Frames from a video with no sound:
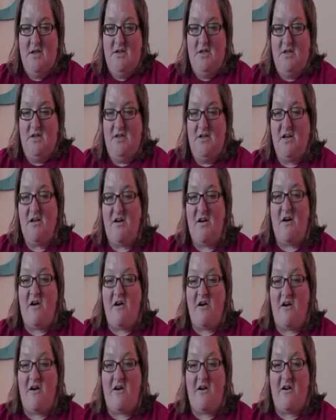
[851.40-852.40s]

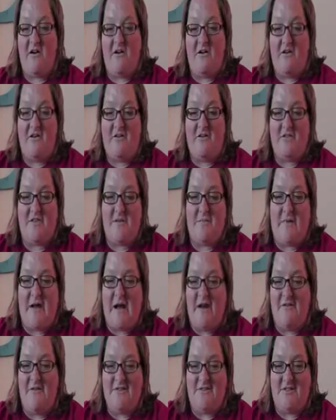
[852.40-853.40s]
"Yar!" the
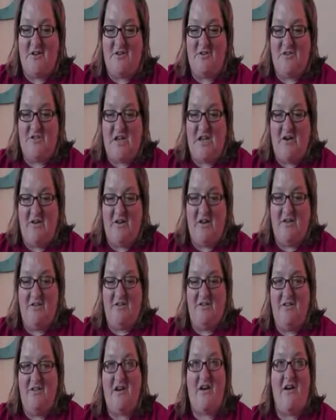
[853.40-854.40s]
pirates all shouted.
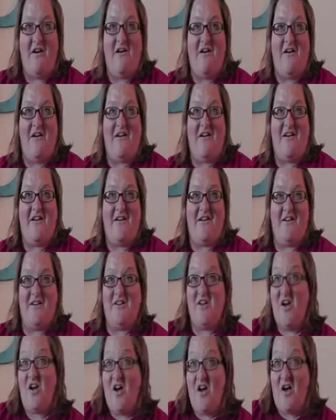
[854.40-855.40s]
"Yar!
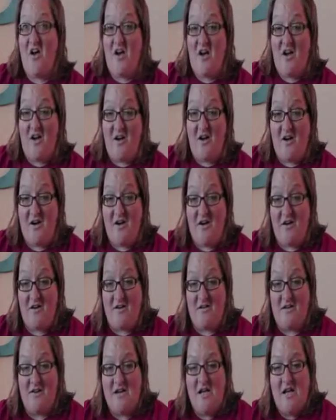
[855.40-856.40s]

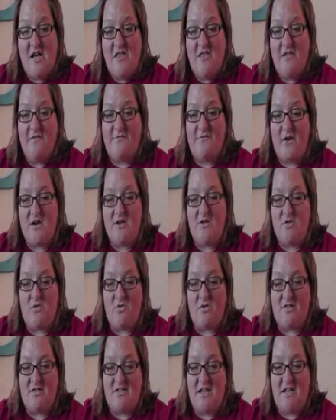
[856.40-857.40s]
Yar!" The front
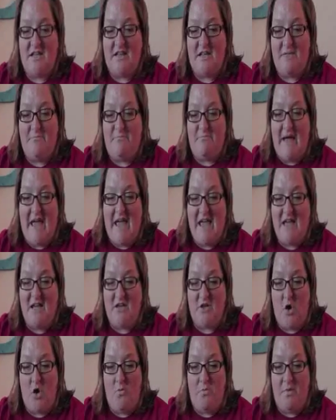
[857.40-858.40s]
door suddenly
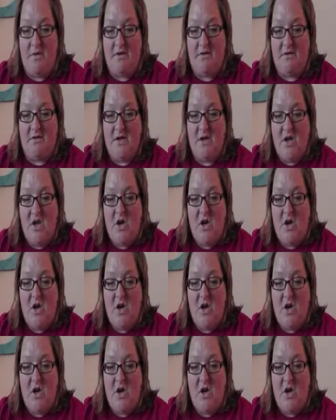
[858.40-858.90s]
banged open.